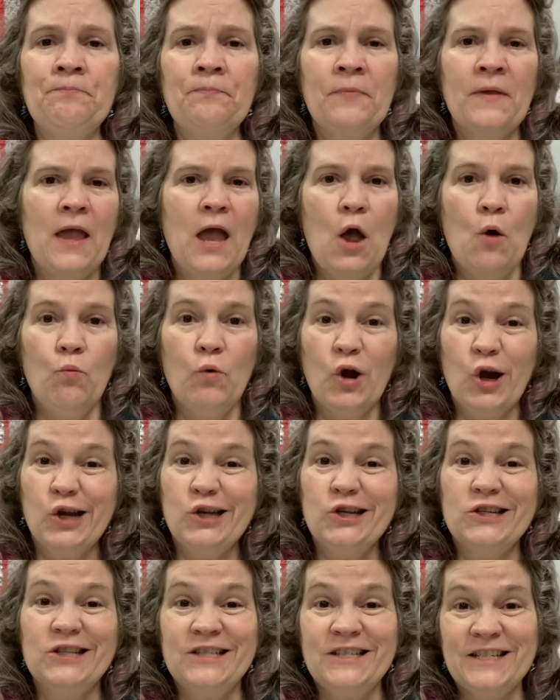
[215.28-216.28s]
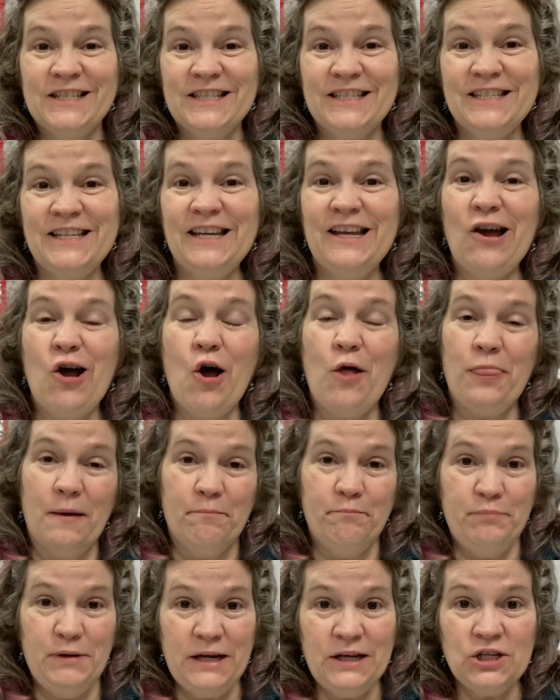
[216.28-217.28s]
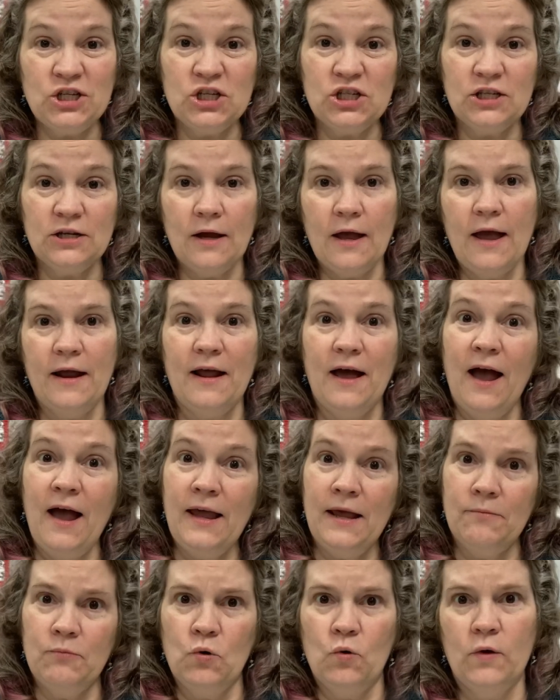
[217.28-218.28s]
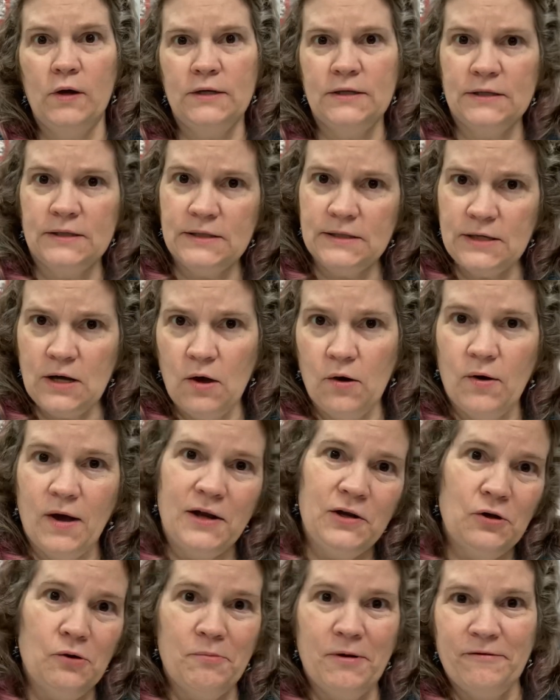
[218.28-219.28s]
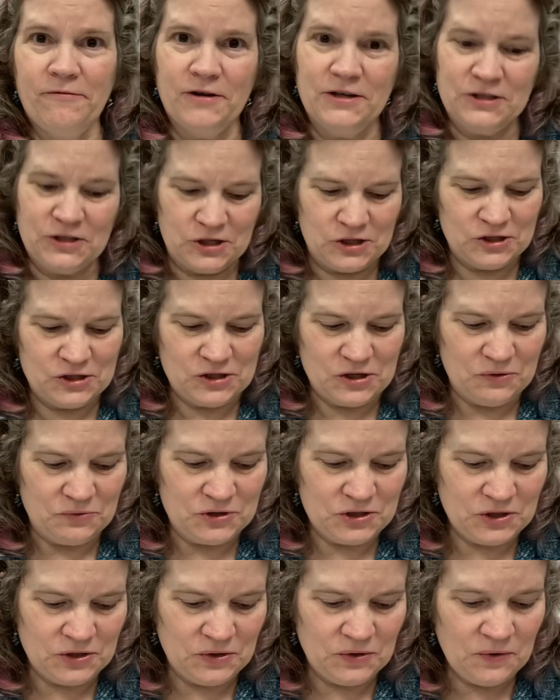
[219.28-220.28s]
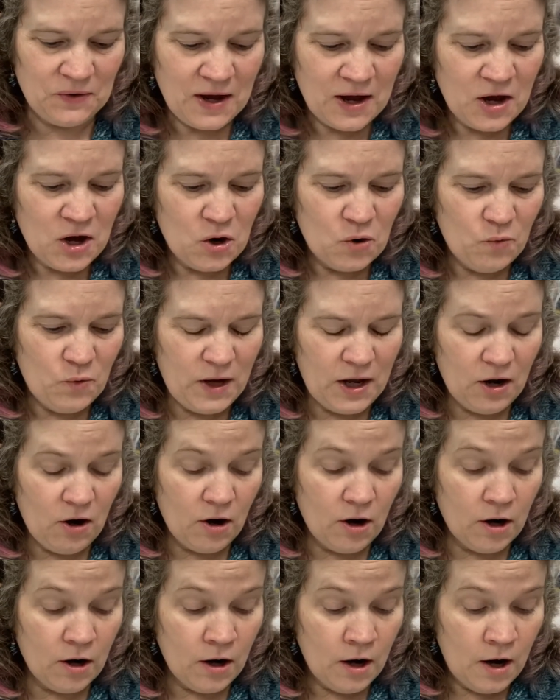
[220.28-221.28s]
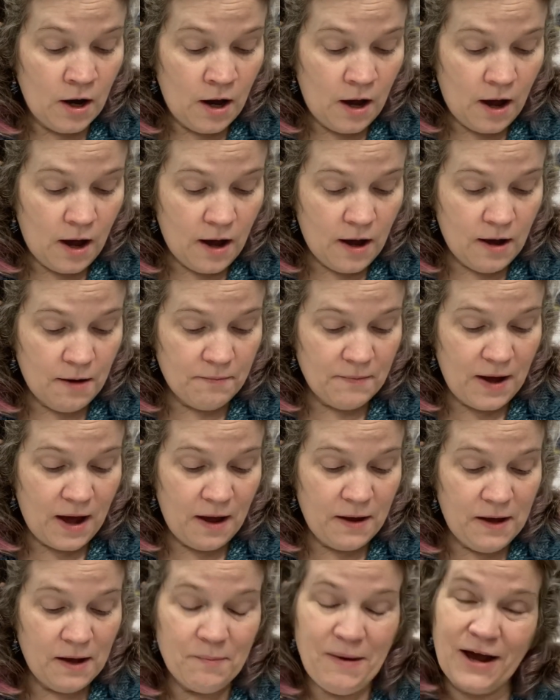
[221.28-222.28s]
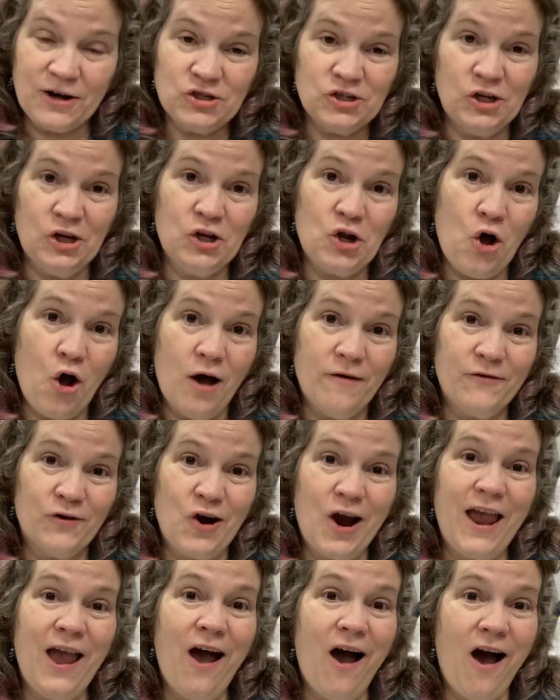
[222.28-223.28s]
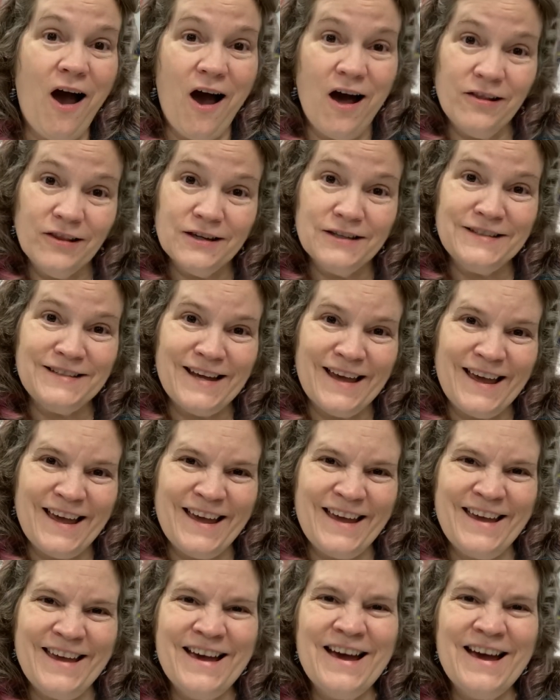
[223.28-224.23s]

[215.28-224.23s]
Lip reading: And we're going to just sit on the beach, and I am going to sew. I know my friend's going to sew too. I am actually going to offer a holiday